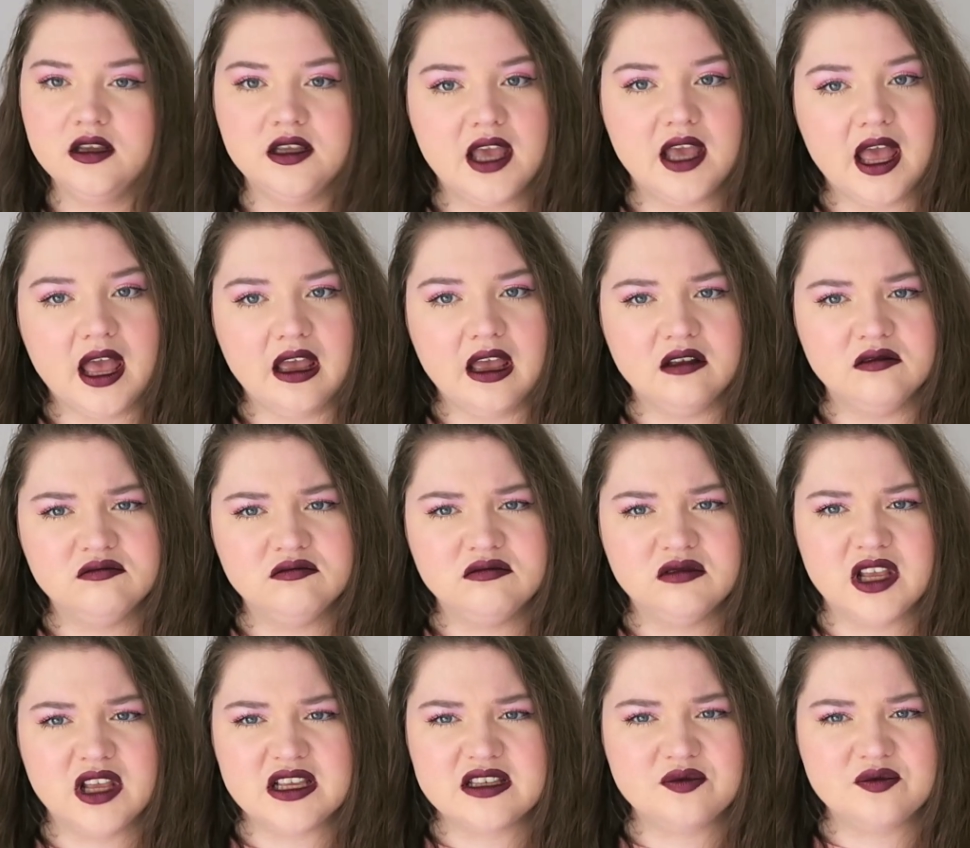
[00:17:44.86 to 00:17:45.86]
yeah,
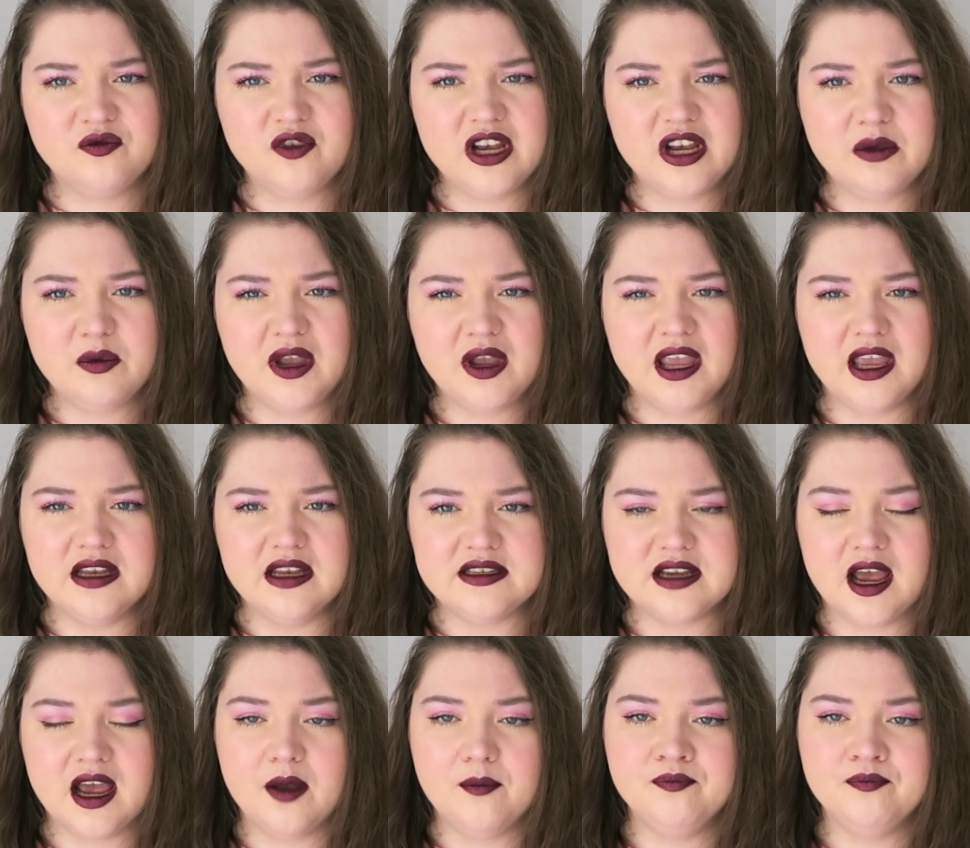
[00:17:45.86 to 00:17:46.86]
that's really weird.
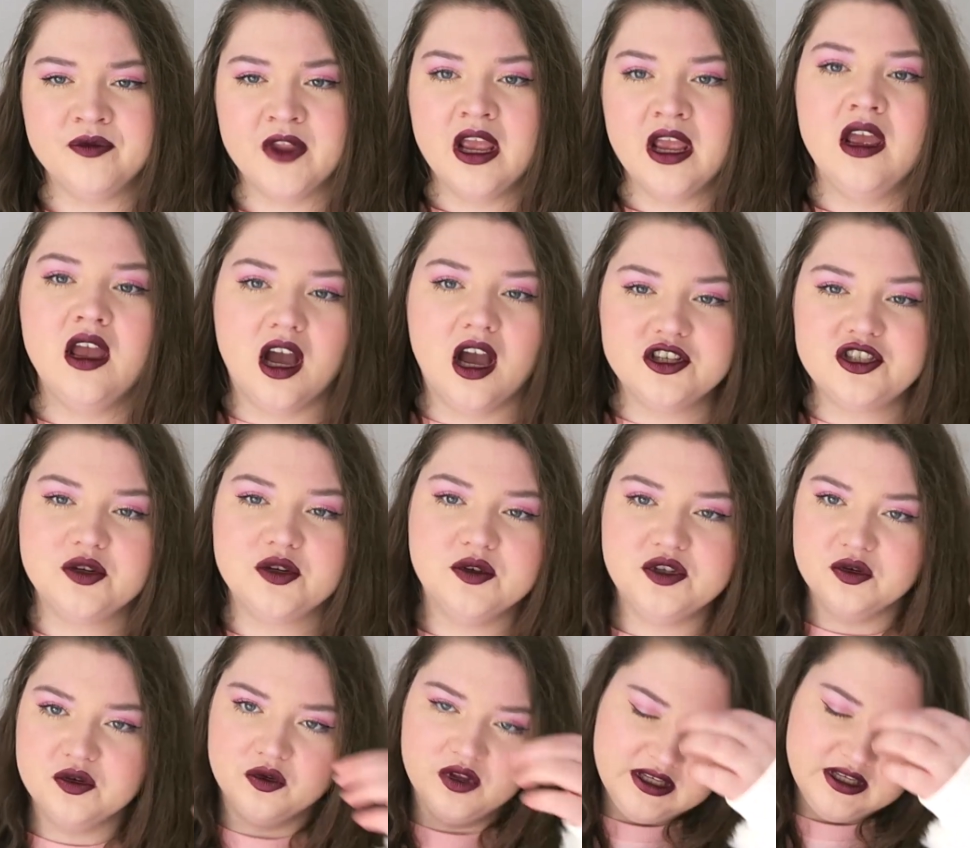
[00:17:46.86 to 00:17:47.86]
Um, I do
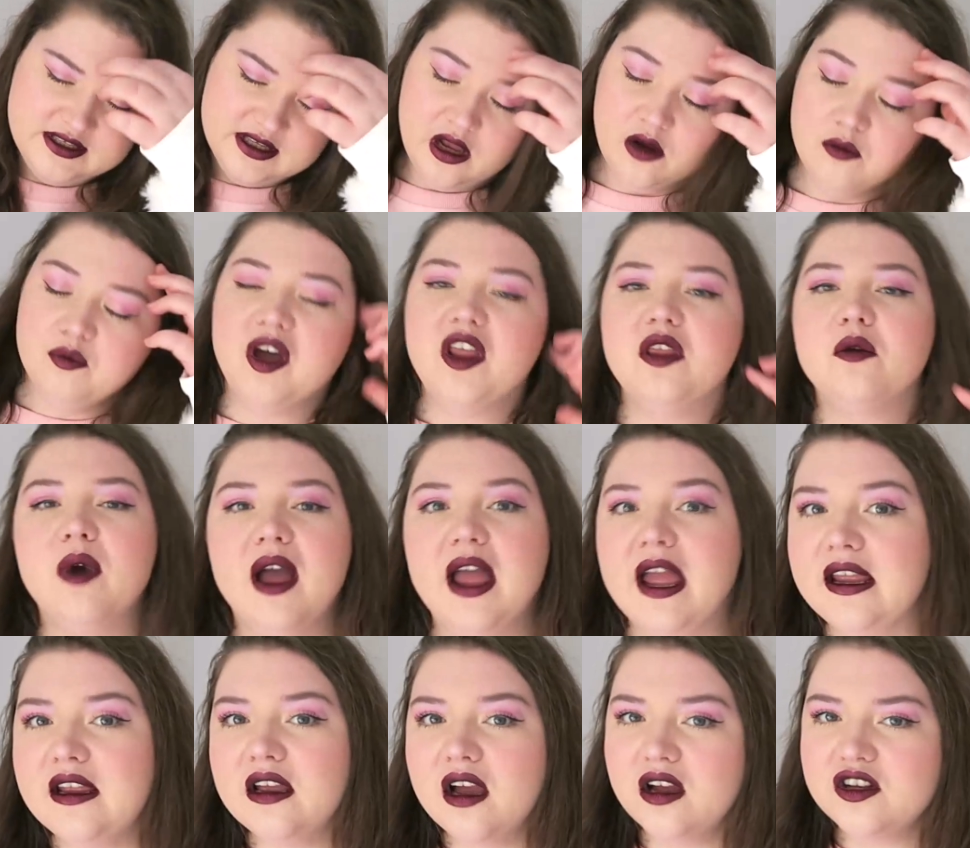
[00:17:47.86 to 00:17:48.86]
adore this though. By the
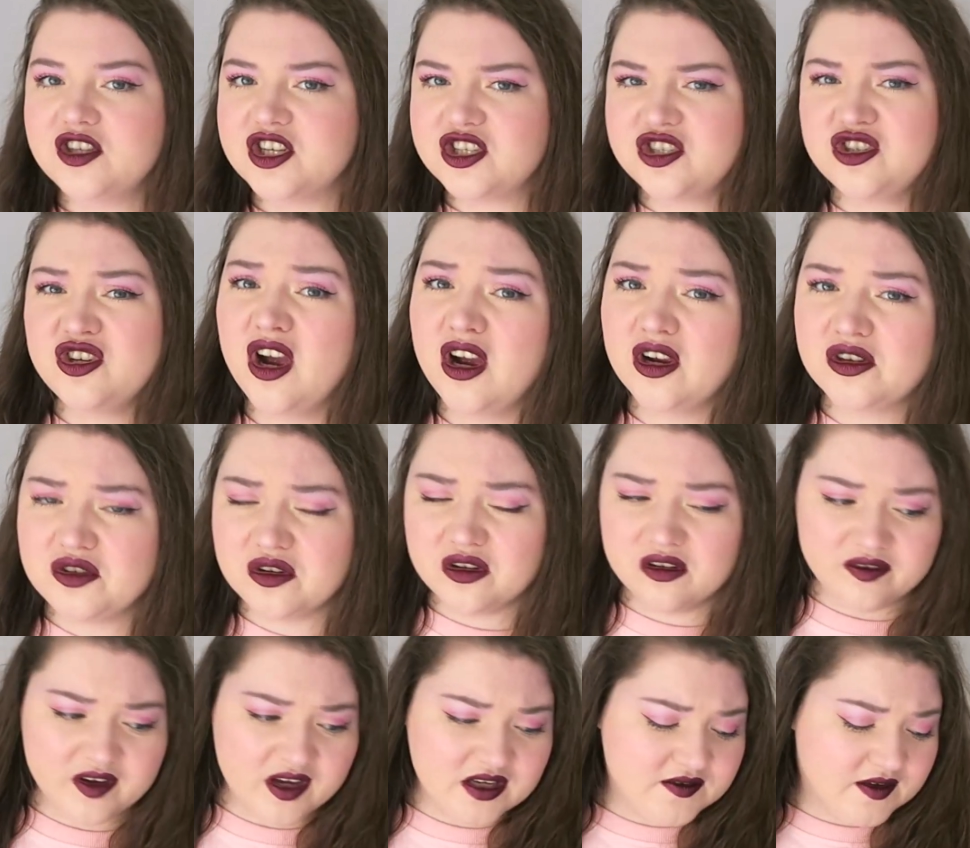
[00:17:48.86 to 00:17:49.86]
way, I just chucked on
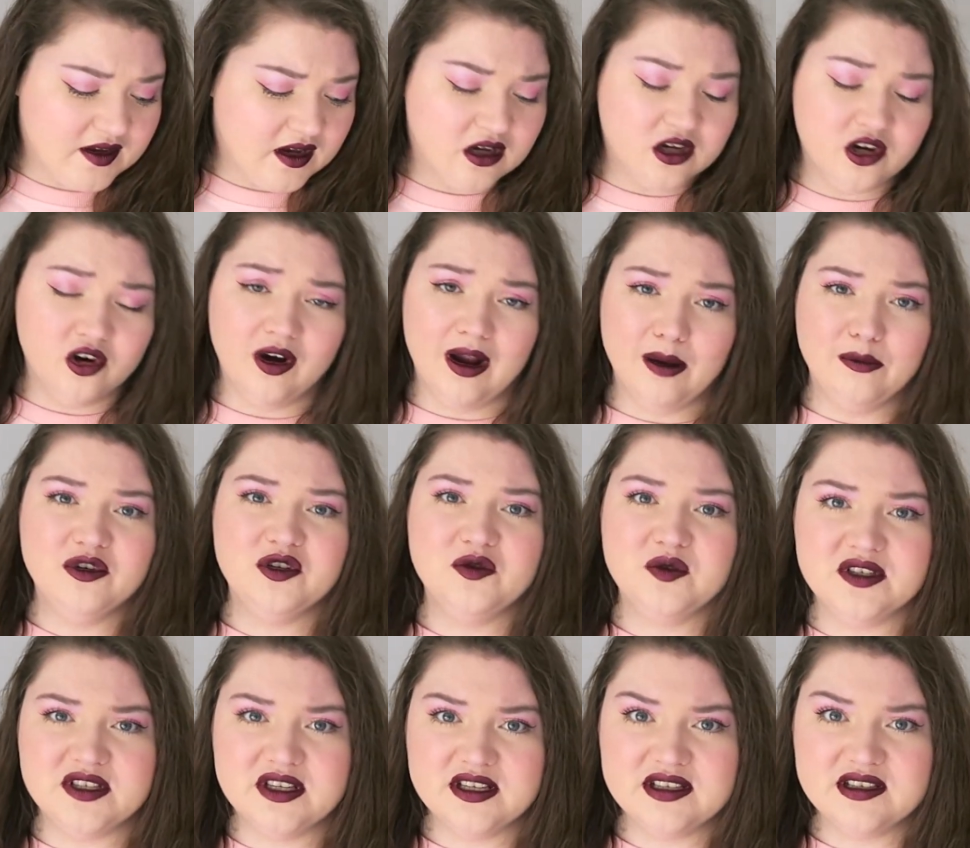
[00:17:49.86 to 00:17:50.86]
the first thing I could grab, which
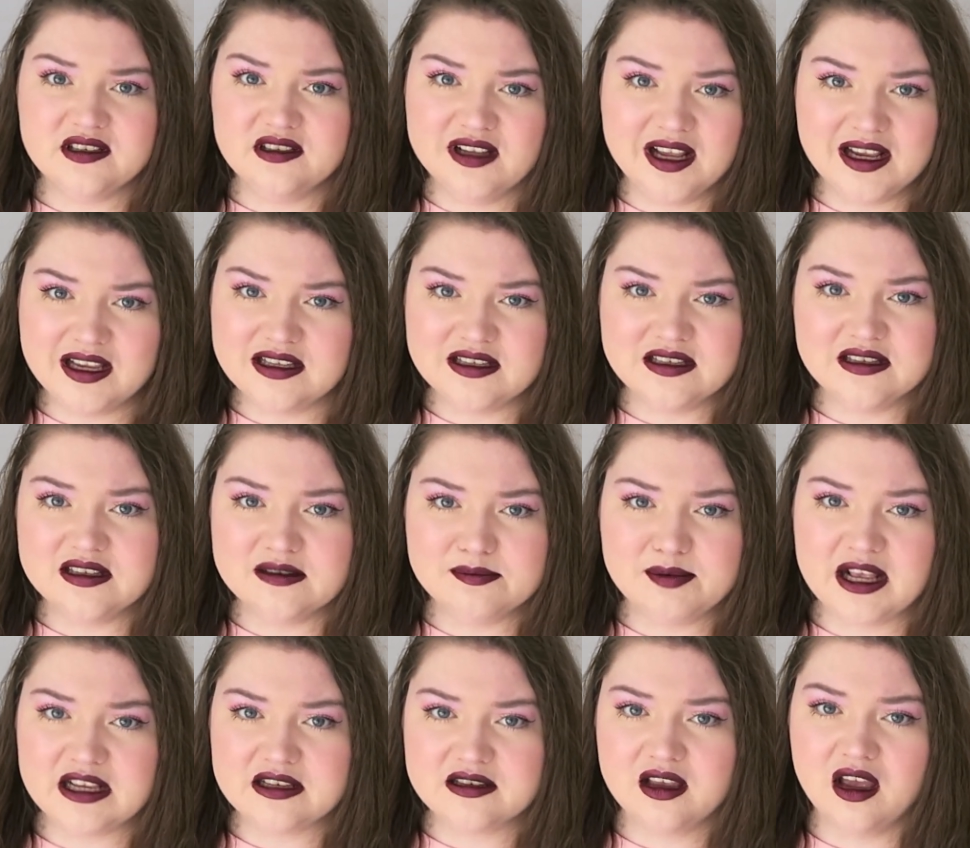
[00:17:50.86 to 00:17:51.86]
was this leggings and this
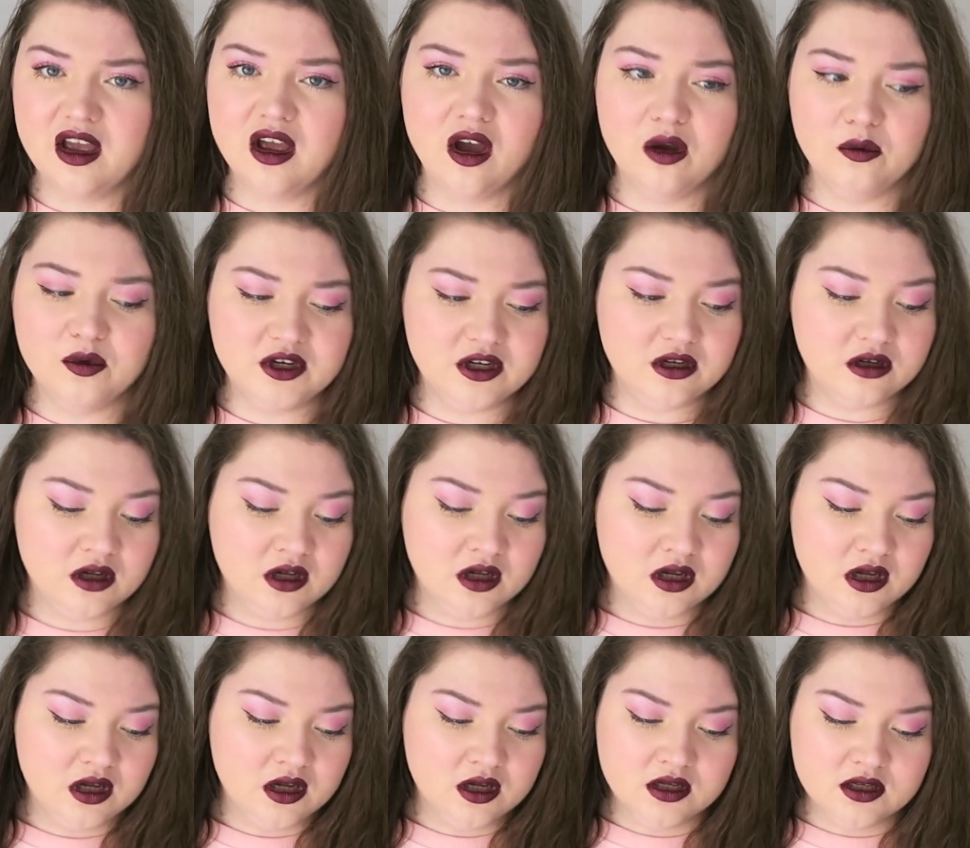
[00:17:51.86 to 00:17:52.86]
black skirt. I wouldn't
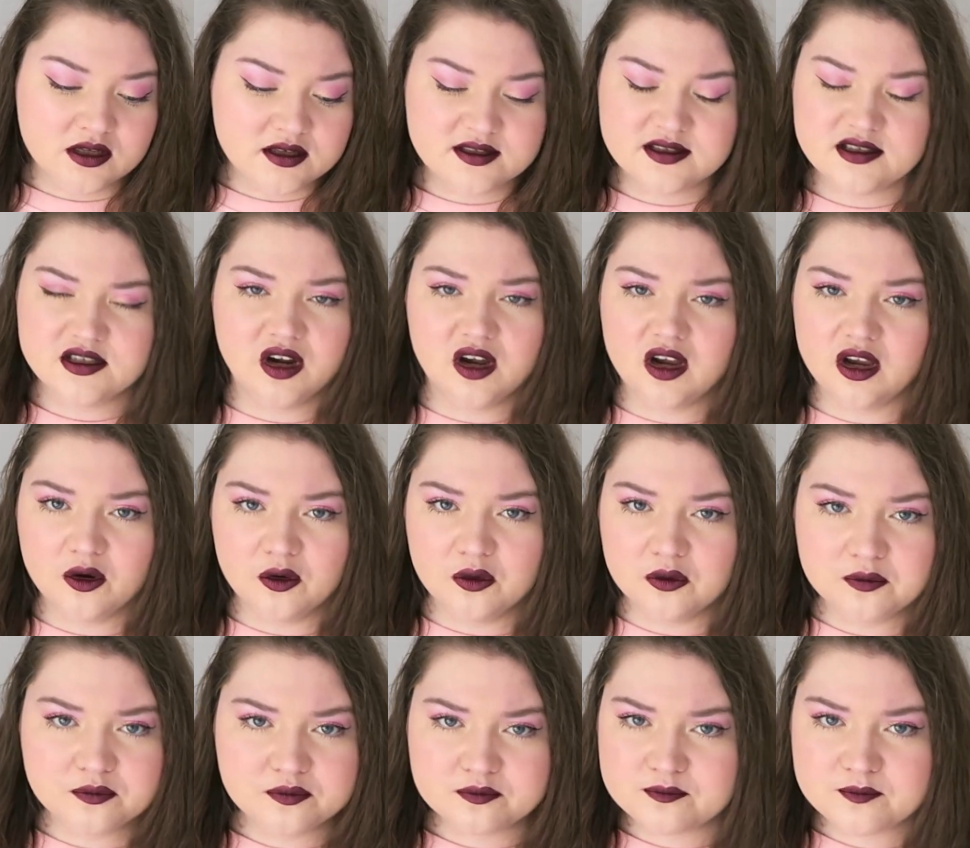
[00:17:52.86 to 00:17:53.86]

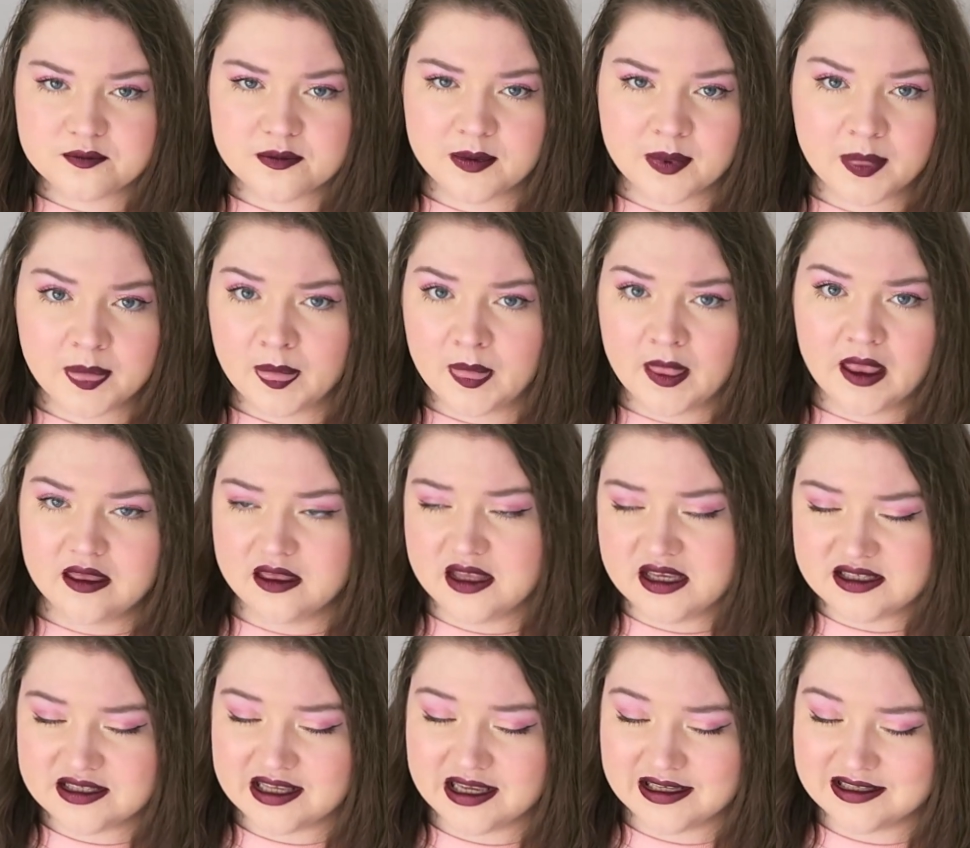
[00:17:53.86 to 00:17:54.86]
style
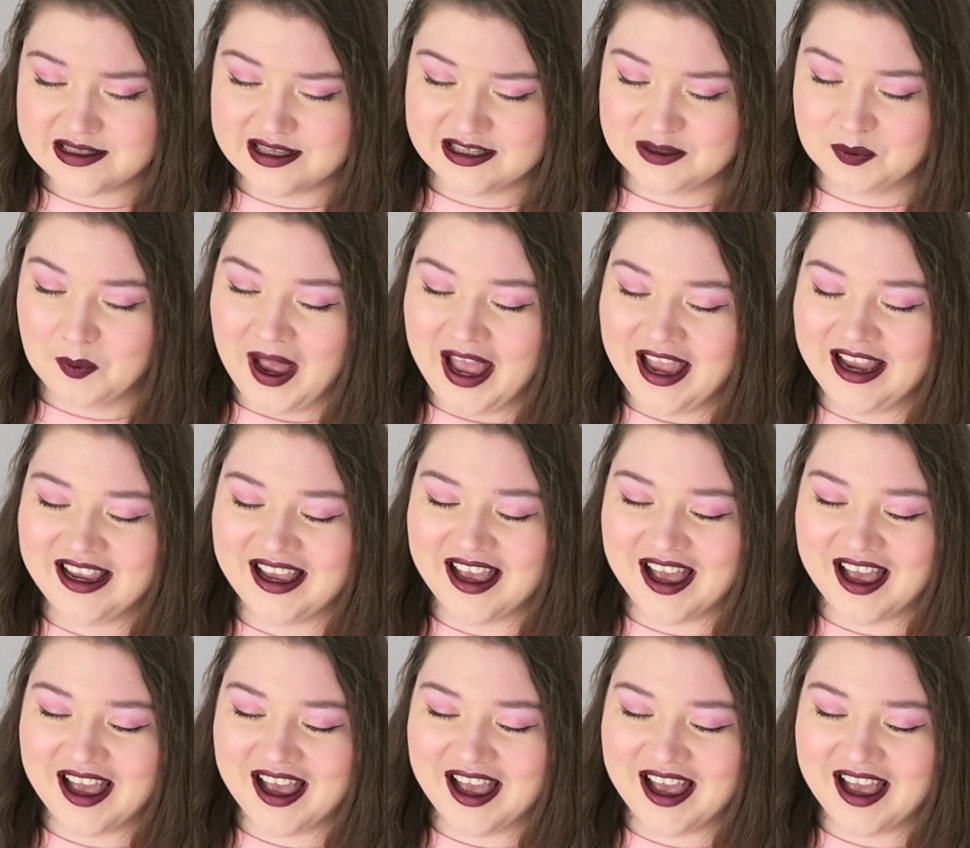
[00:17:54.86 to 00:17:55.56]
these things this way.